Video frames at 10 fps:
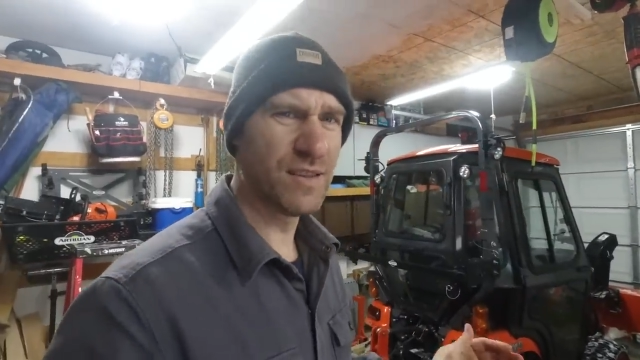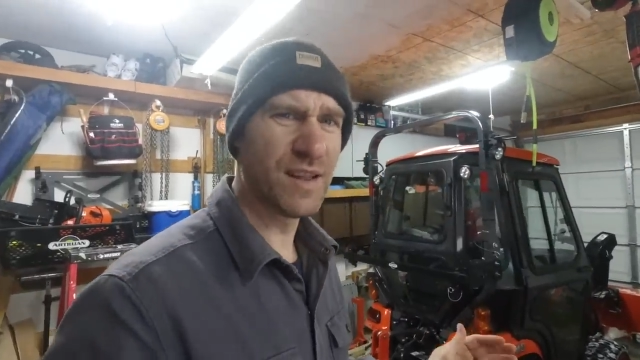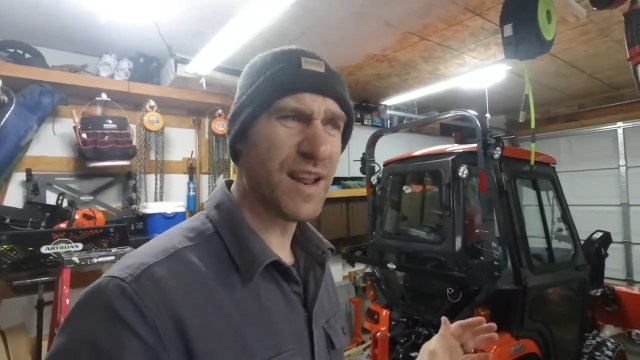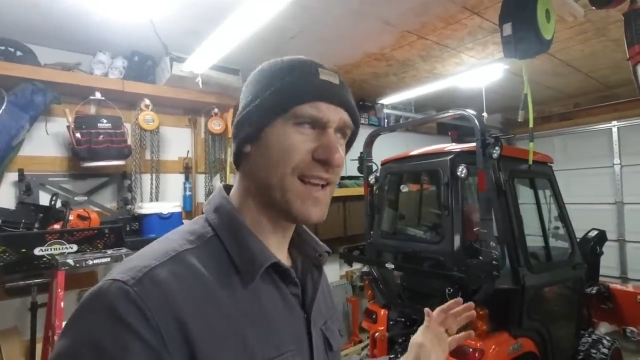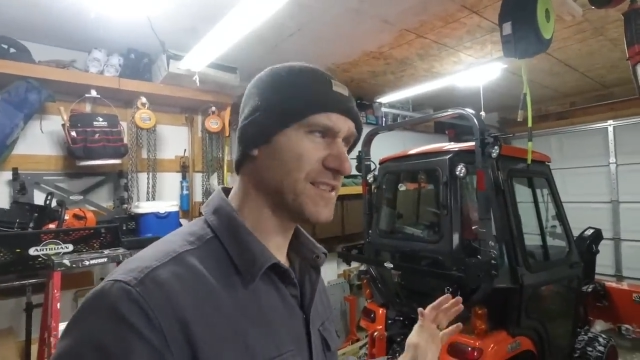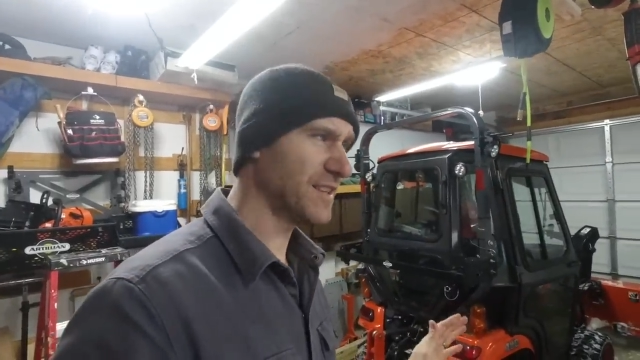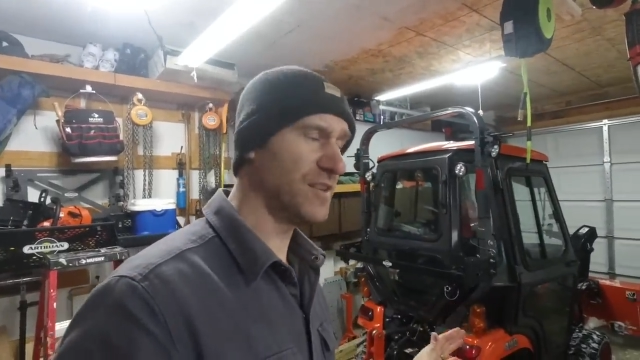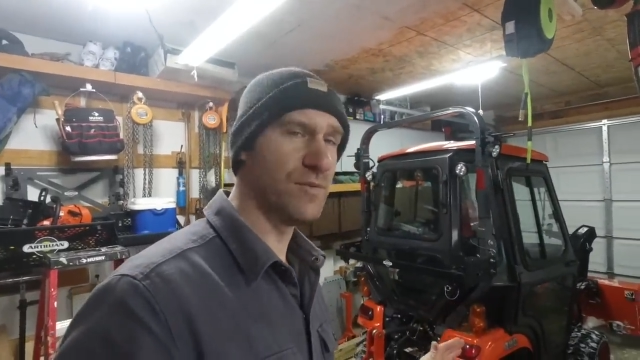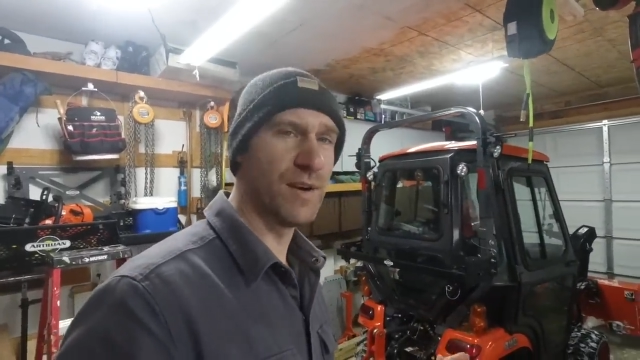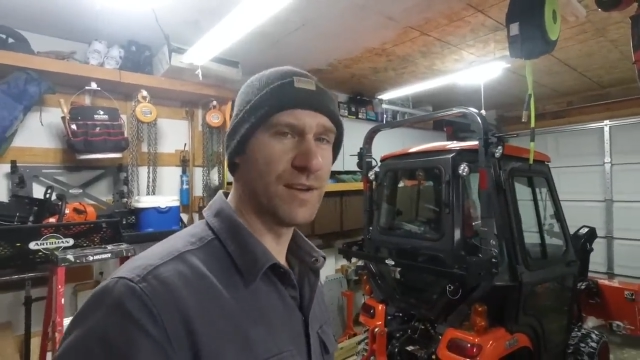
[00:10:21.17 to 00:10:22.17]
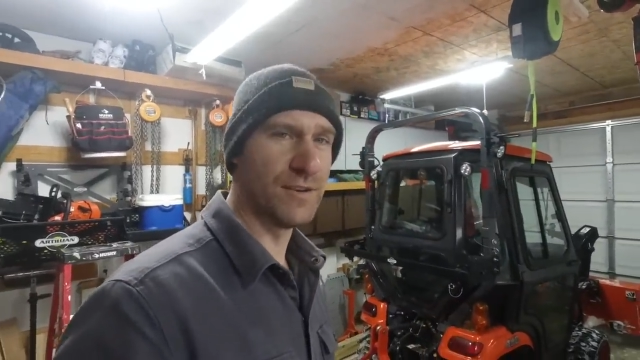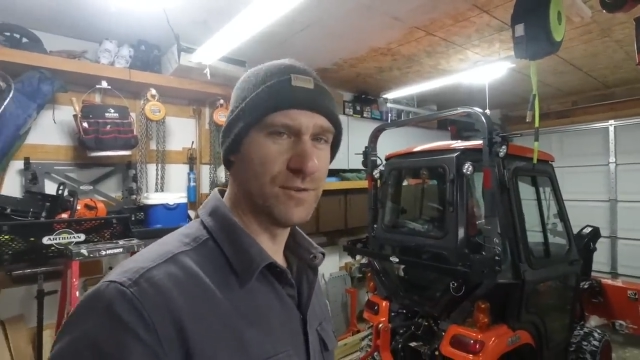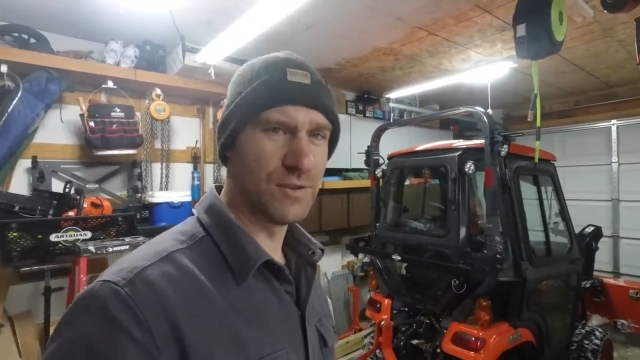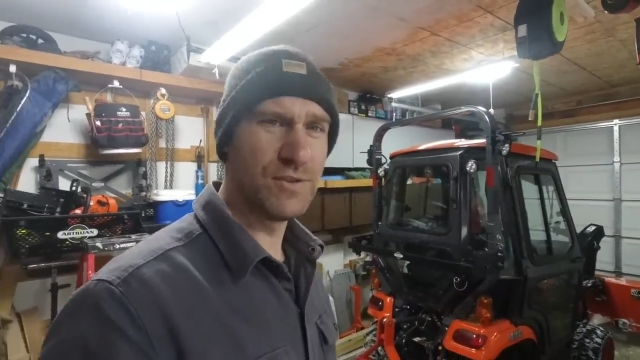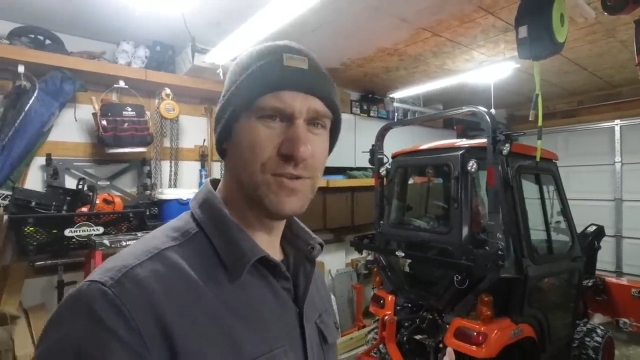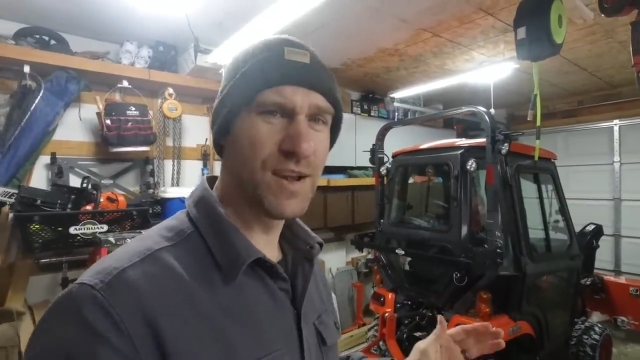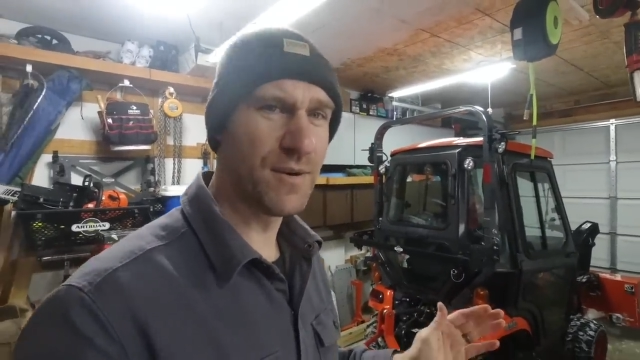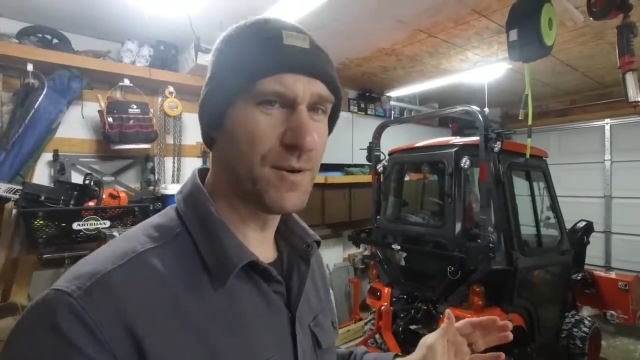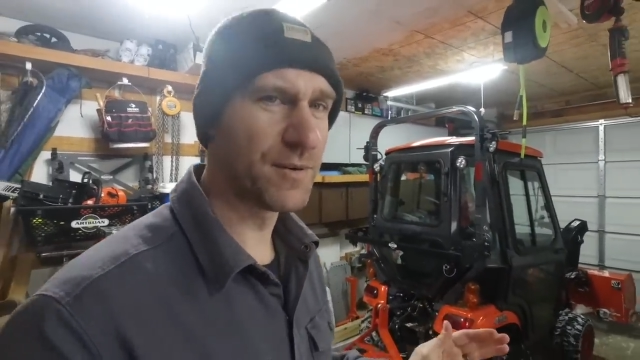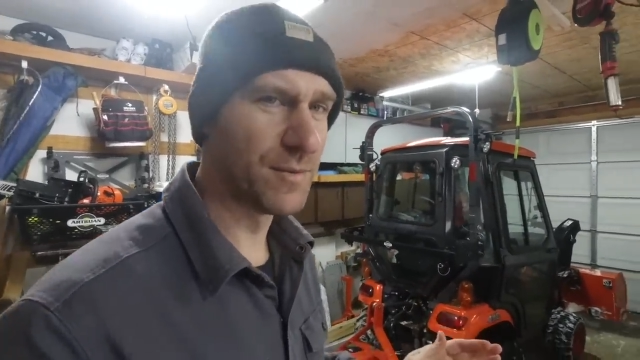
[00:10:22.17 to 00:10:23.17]
last thing you want to do, you do
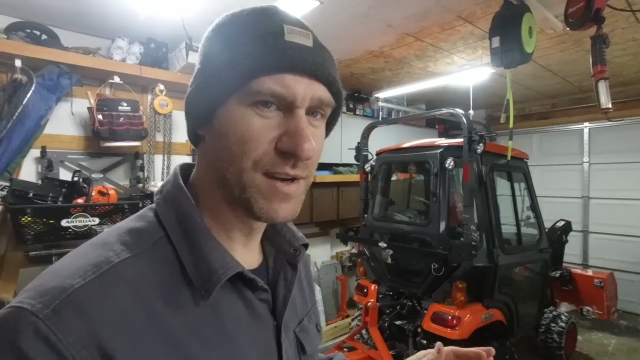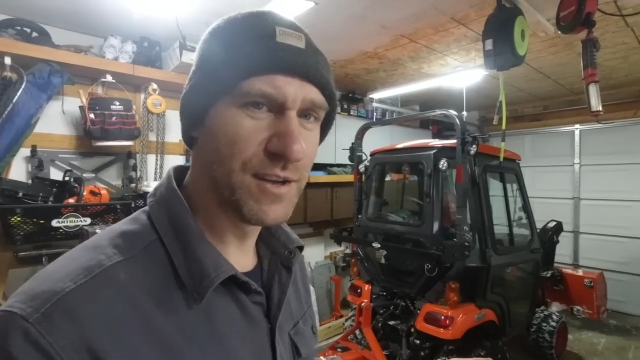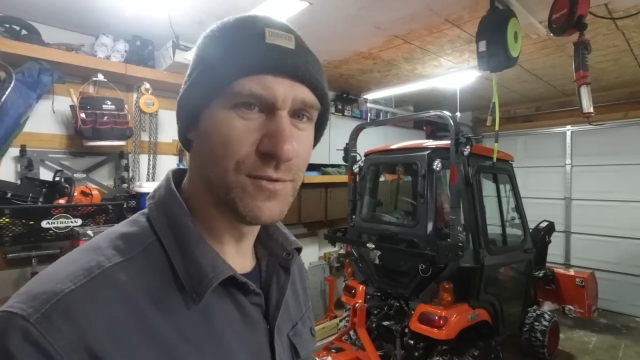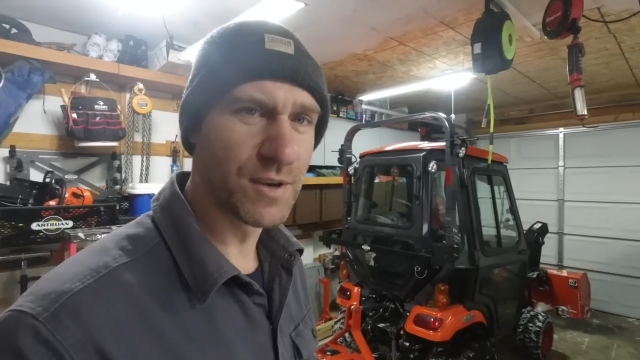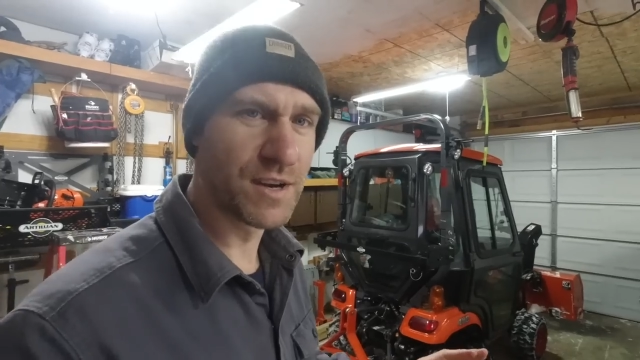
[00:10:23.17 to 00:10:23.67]
not want to run into